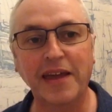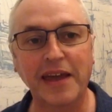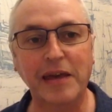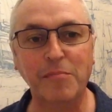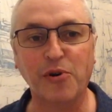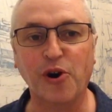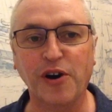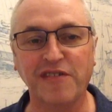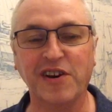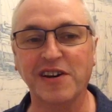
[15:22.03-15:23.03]
in
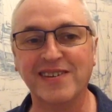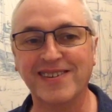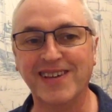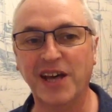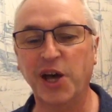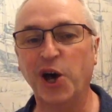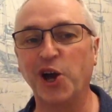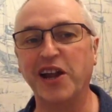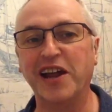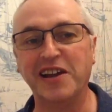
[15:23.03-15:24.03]
private
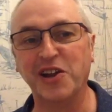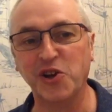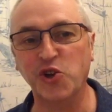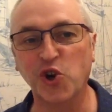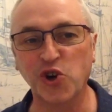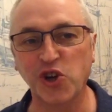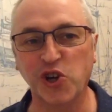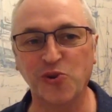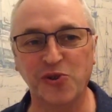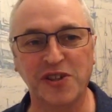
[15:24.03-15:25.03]
and then not
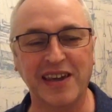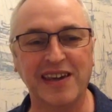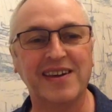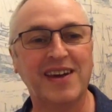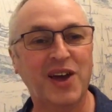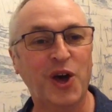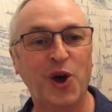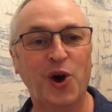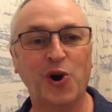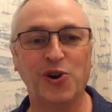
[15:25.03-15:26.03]
used it
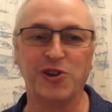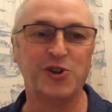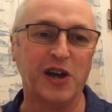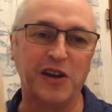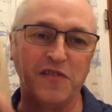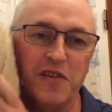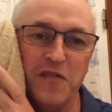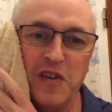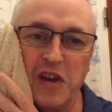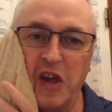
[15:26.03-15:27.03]
on a shave
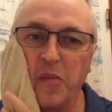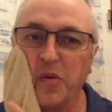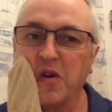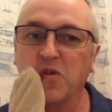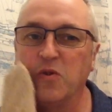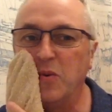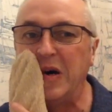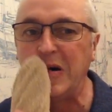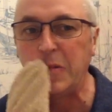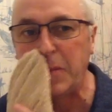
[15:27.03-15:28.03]
video, but I thought,
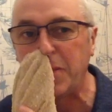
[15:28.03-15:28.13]
well,